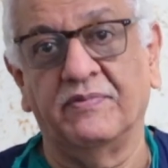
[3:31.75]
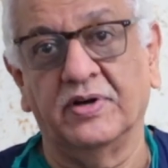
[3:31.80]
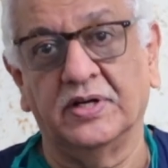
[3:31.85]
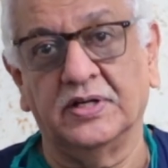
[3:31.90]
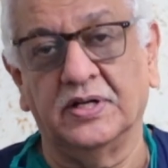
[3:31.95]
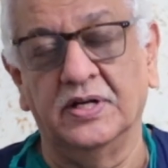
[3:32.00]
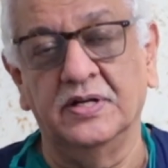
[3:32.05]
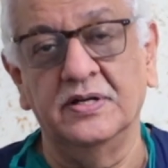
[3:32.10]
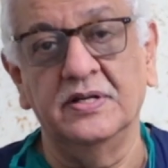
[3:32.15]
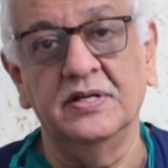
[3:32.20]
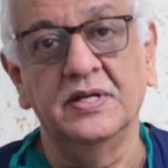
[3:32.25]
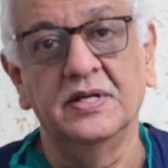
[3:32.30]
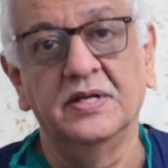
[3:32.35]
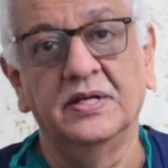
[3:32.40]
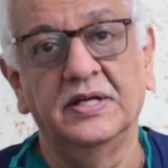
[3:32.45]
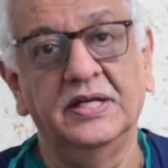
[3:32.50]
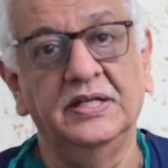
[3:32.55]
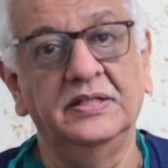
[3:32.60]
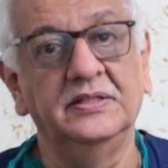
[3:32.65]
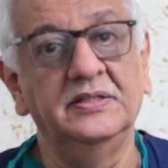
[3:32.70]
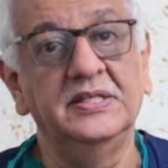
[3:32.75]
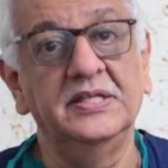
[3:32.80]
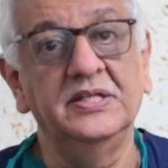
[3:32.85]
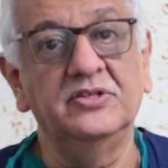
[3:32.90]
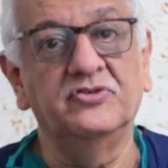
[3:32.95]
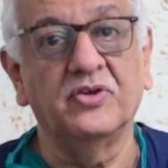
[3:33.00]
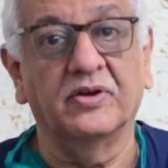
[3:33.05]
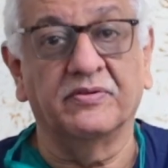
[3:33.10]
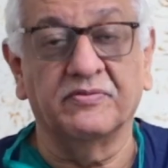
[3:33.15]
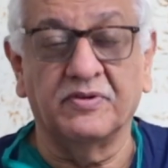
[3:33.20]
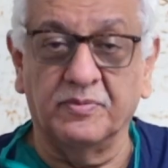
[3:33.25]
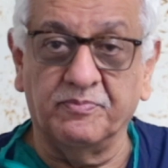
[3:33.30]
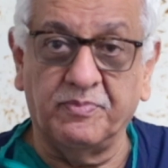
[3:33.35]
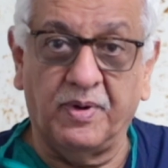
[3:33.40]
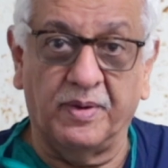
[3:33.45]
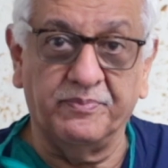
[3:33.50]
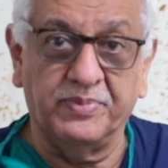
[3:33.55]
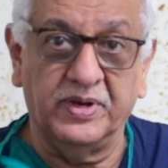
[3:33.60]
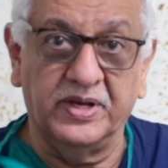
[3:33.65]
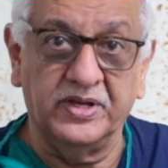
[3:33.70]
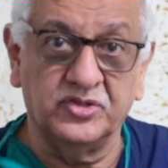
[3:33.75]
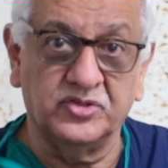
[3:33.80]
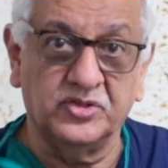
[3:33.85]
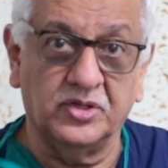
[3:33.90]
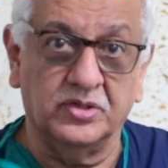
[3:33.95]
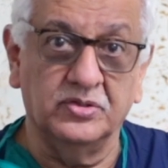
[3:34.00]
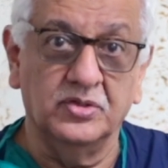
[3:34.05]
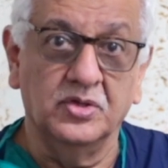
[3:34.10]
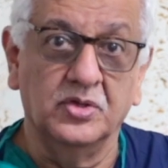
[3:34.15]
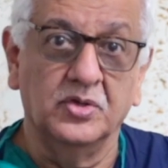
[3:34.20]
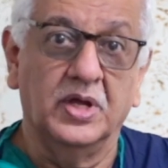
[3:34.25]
occurred in the general population